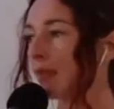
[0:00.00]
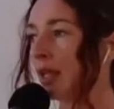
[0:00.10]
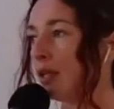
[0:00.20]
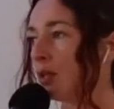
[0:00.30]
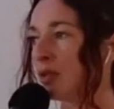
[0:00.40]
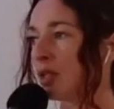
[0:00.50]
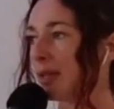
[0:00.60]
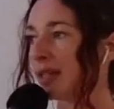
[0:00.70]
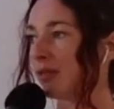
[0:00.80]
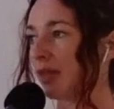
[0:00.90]
you and your
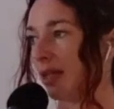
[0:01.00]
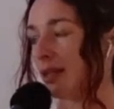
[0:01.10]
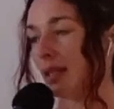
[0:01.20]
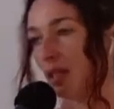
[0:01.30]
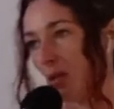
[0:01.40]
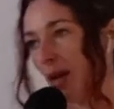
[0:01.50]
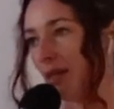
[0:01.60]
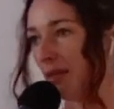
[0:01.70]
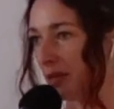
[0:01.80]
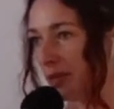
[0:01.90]
best friend, it's like you
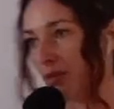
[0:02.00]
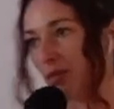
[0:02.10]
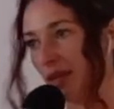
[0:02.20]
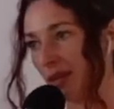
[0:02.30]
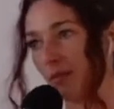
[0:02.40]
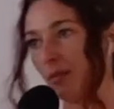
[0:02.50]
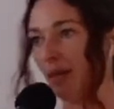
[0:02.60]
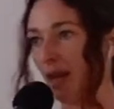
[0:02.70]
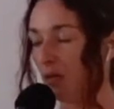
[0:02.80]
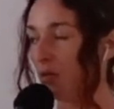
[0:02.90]
have a certain rhythm
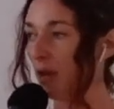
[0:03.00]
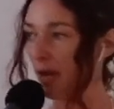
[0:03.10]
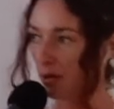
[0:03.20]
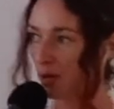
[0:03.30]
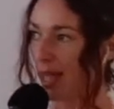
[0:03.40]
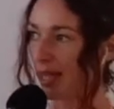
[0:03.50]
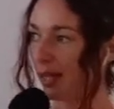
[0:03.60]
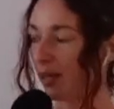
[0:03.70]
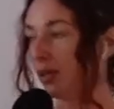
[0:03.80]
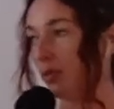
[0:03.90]
of how you hang
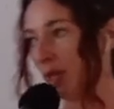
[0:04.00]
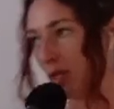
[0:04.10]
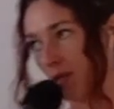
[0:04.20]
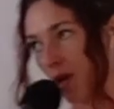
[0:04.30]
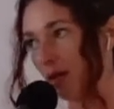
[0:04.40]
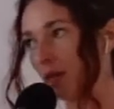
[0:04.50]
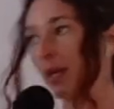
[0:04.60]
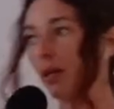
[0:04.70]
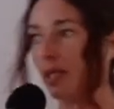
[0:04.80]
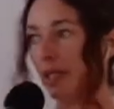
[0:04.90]
out and what you talk
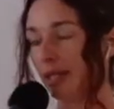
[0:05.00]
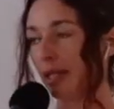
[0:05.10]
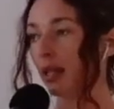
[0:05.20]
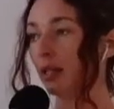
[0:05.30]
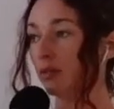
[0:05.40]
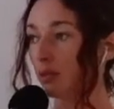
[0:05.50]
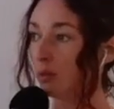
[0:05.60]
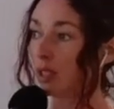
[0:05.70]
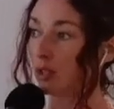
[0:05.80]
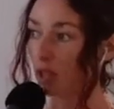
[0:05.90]
about and this and that. And if you
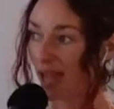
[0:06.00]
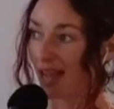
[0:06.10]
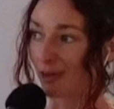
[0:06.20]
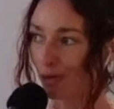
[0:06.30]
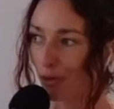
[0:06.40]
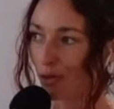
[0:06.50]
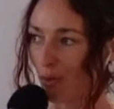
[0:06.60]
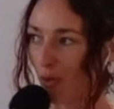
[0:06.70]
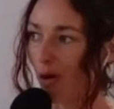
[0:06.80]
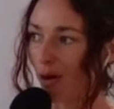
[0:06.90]
want to change who
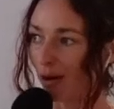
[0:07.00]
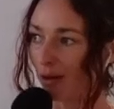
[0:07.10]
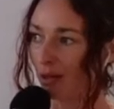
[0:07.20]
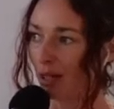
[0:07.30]
you are,